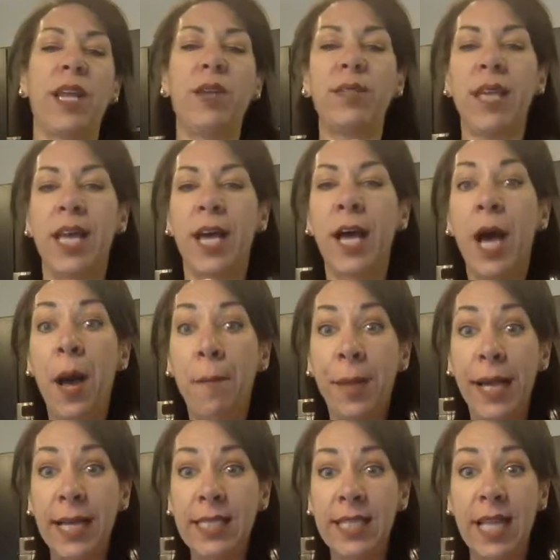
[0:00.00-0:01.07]
They don't say
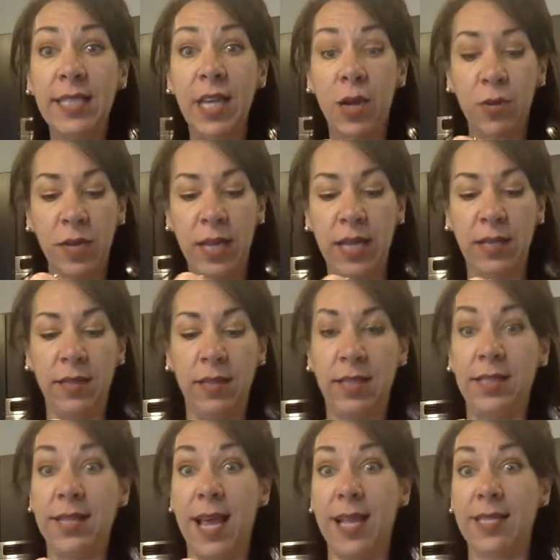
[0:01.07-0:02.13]
hummus. That's only in the
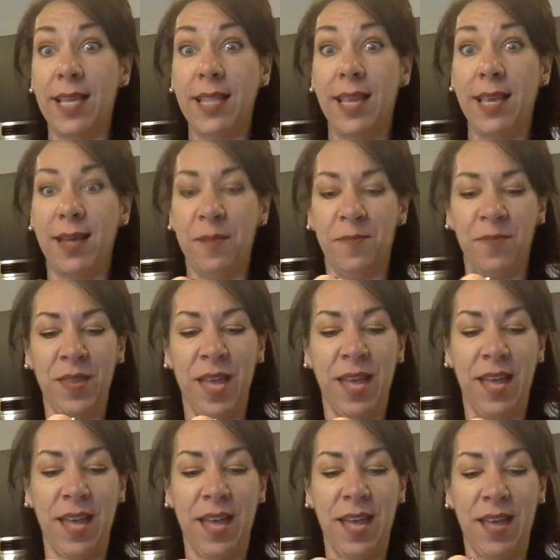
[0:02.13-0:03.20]
States, I think.
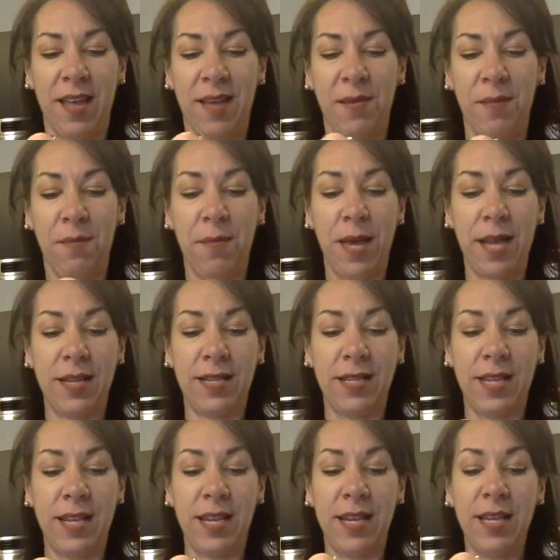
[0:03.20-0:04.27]
But
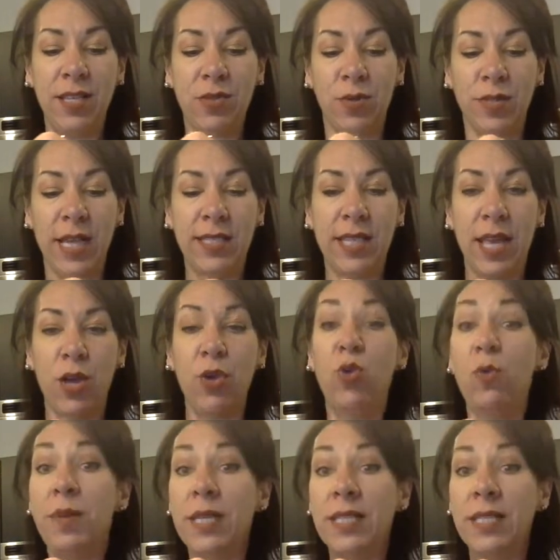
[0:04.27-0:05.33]
in Israel, they say
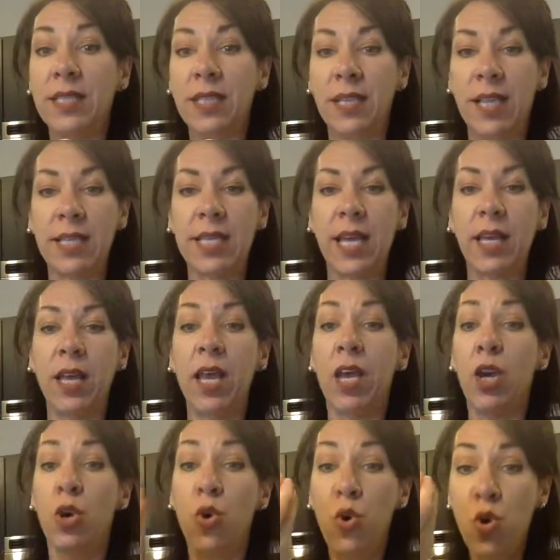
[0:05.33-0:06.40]
hummus. And they say
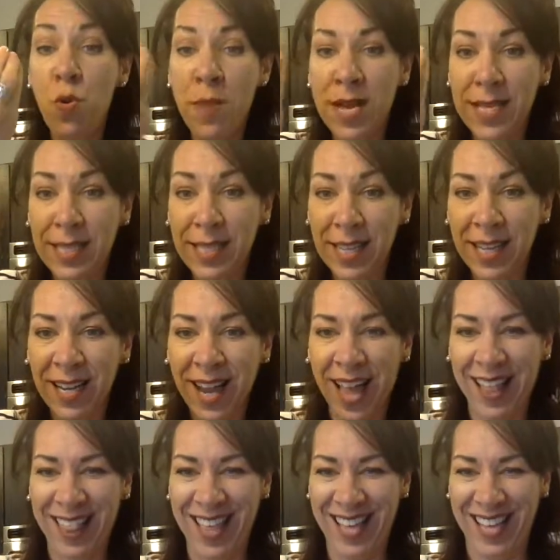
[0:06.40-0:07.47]
hummus
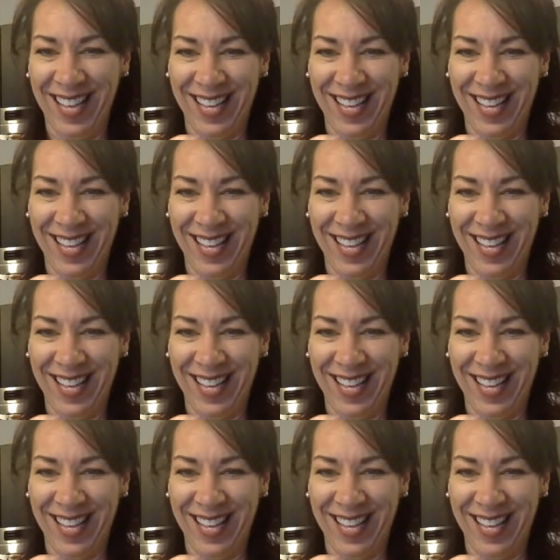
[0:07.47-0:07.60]
like this.